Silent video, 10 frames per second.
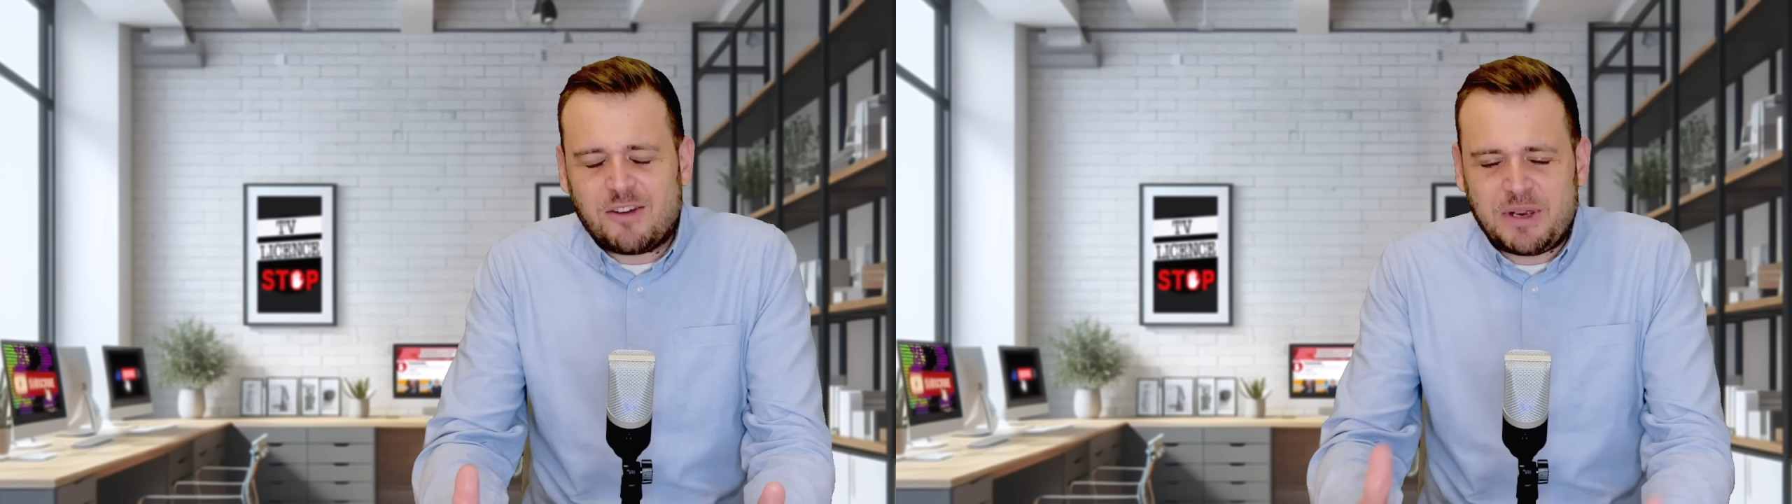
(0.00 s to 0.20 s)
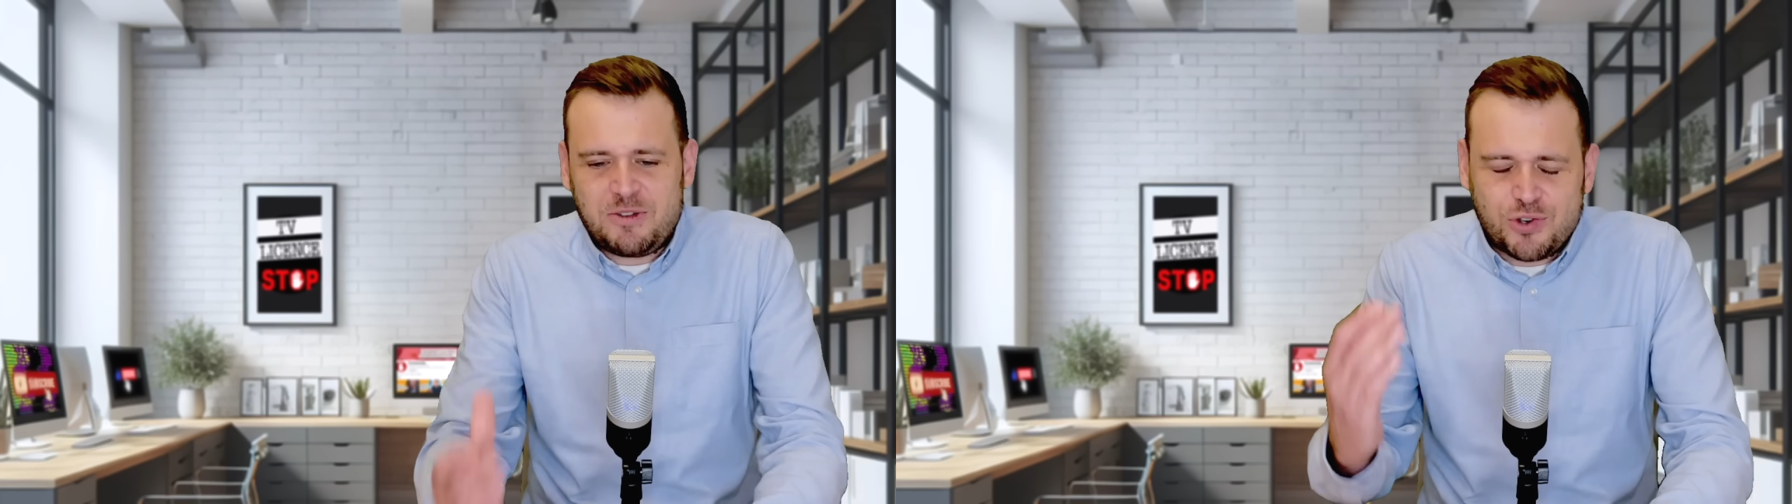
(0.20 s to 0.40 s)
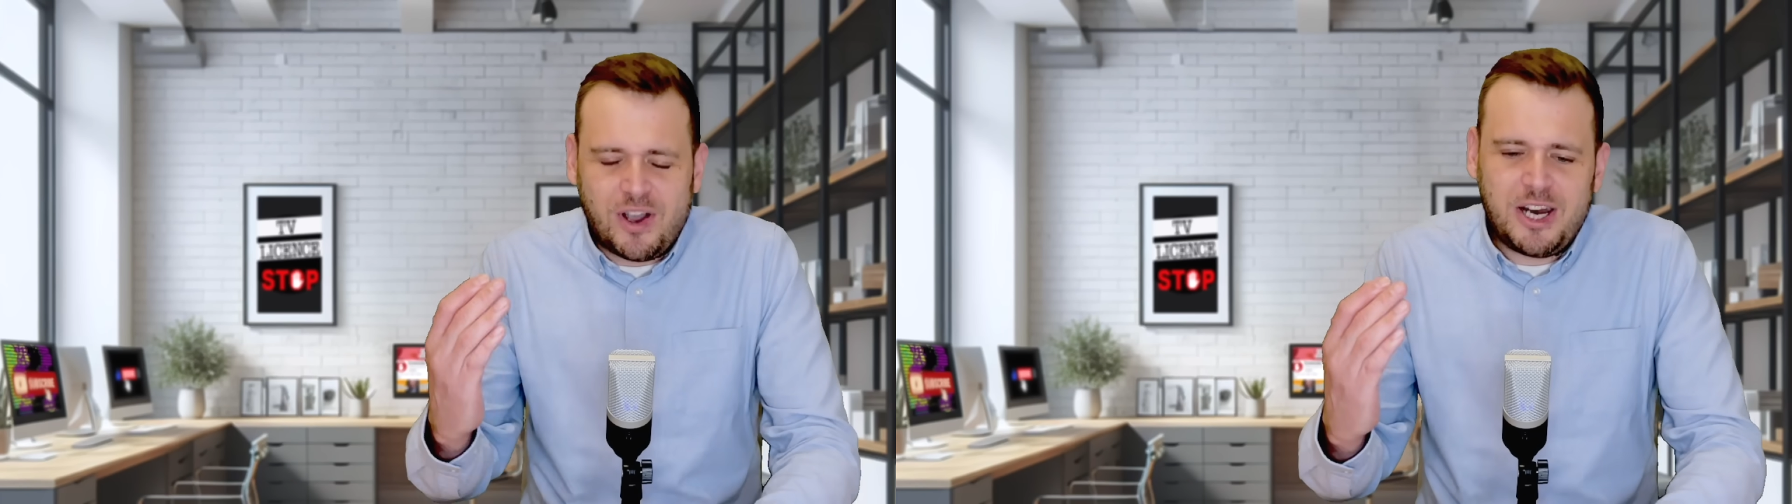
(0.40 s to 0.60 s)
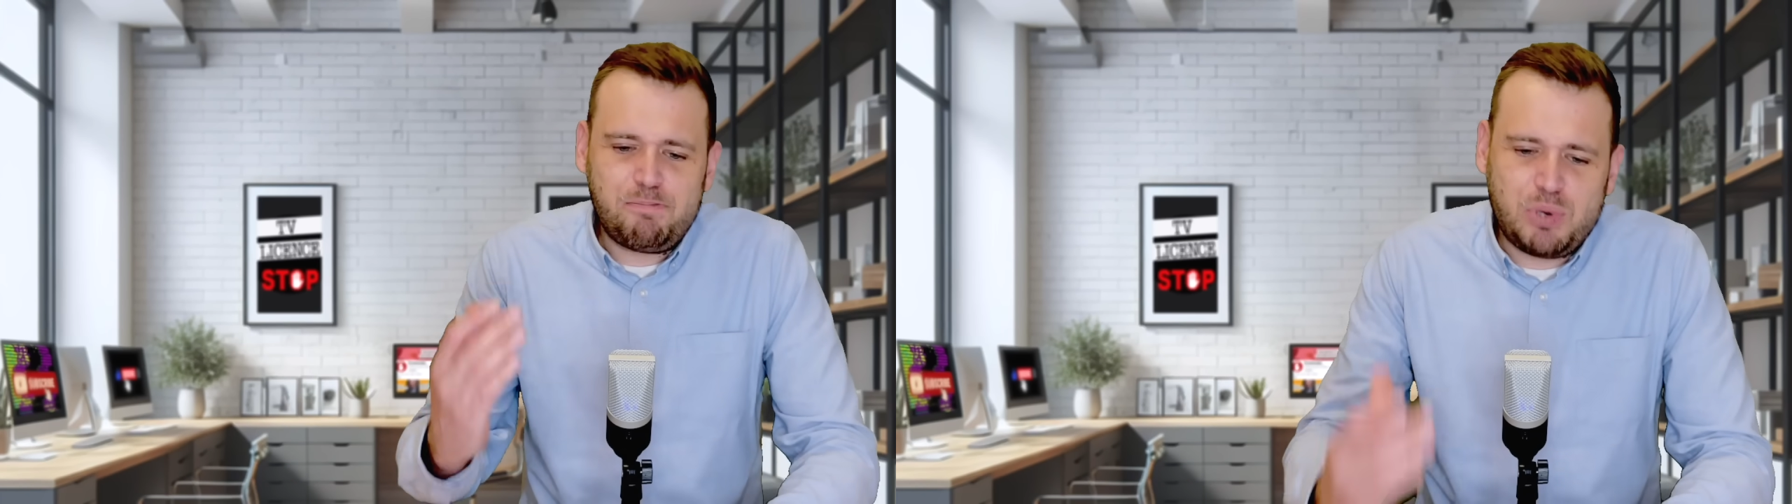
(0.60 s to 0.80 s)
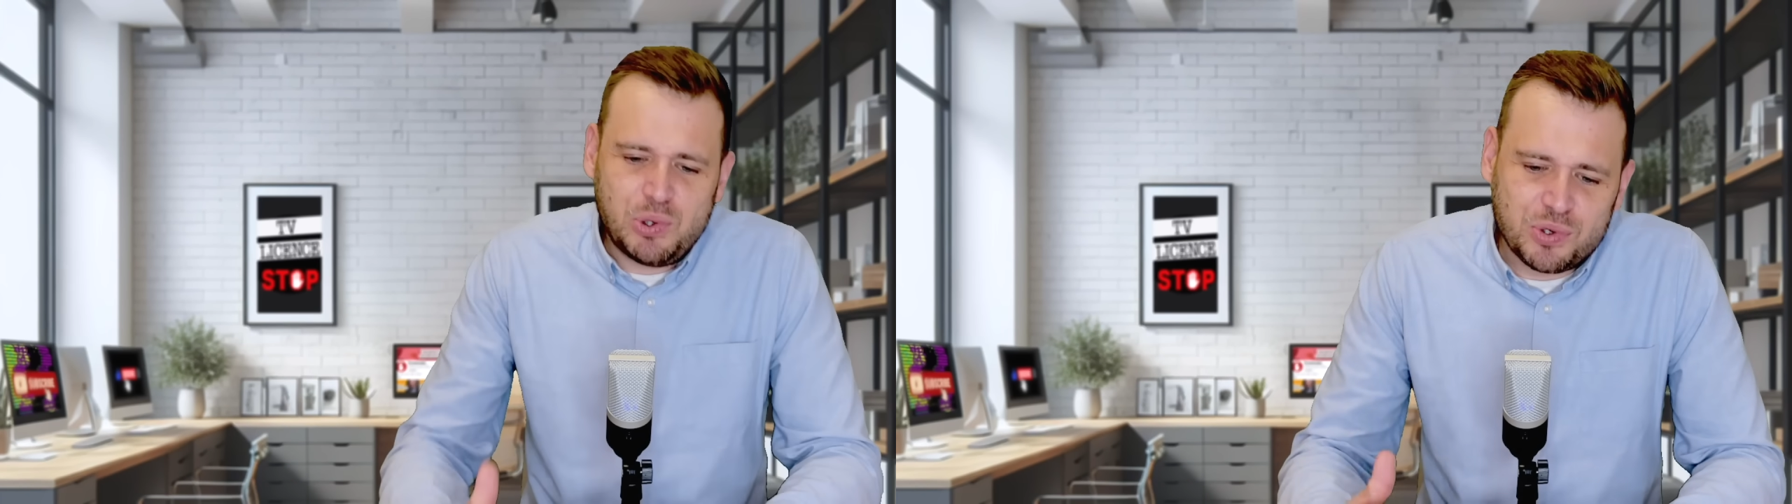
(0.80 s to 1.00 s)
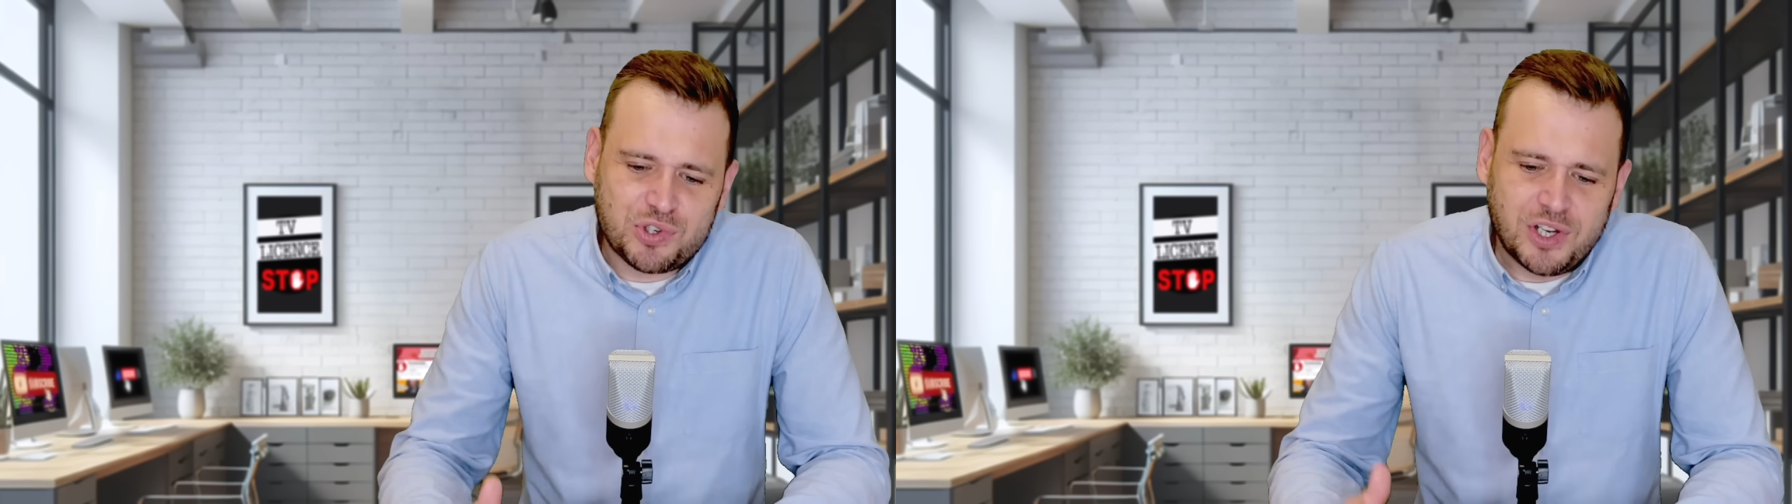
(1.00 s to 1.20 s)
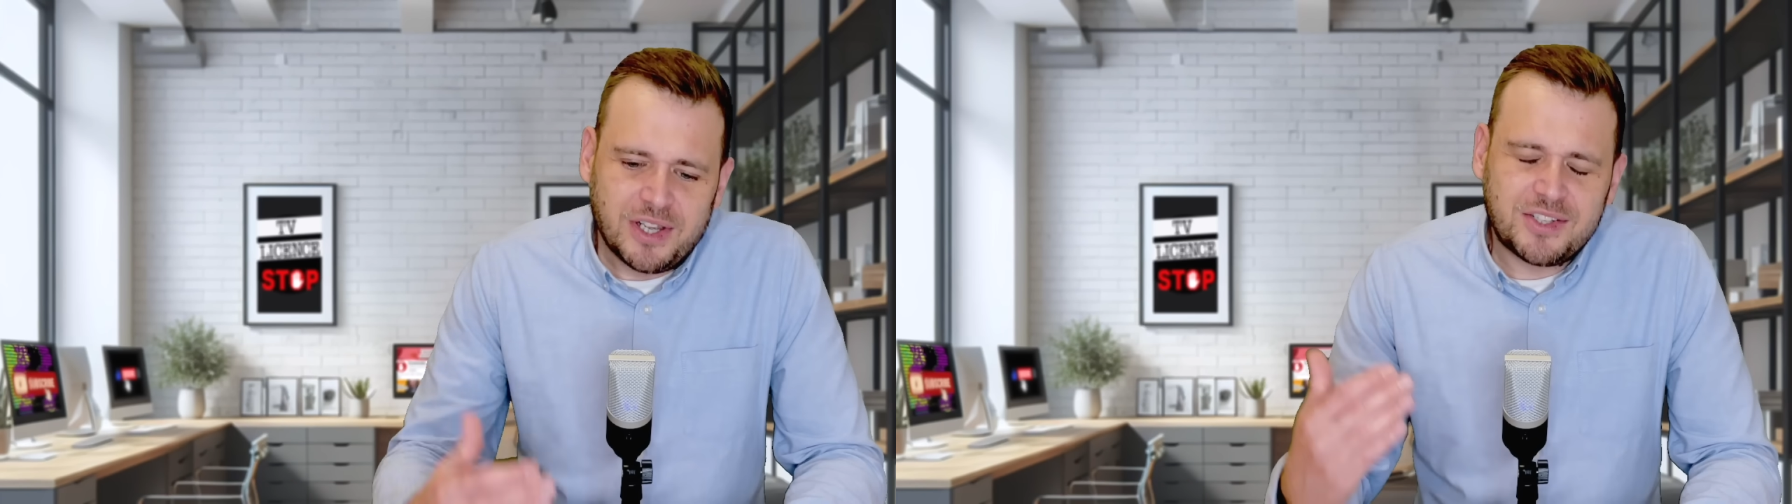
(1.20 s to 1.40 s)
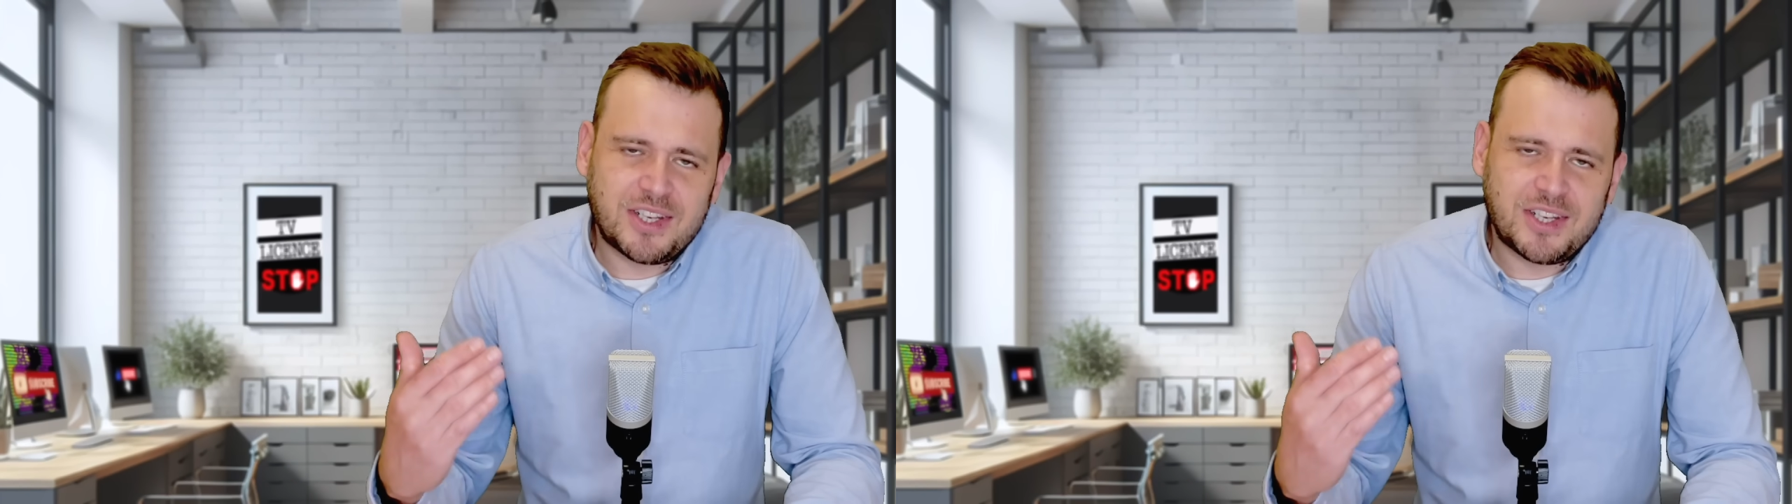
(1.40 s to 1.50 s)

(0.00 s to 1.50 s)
I've been trying to push